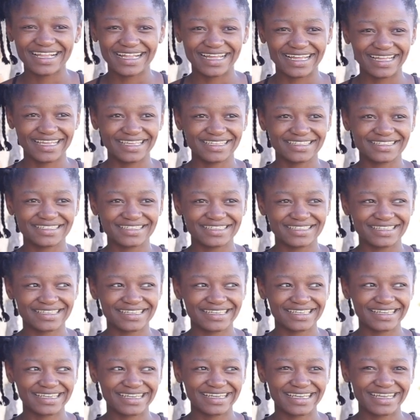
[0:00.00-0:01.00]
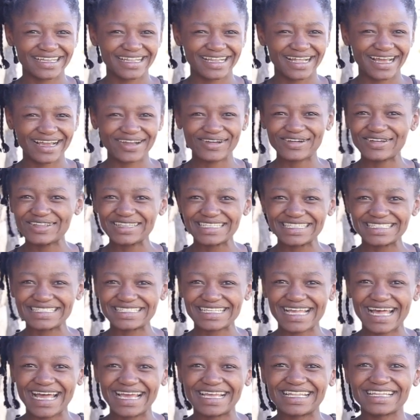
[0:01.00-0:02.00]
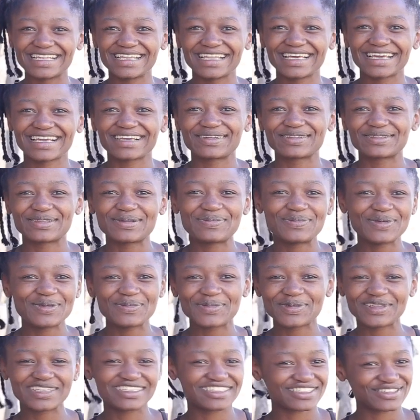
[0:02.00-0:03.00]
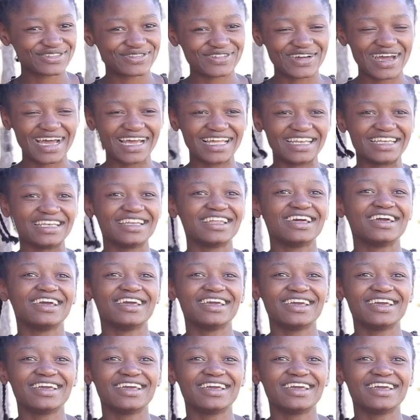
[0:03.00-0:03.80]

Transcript: I can't decide. Like the people is fun.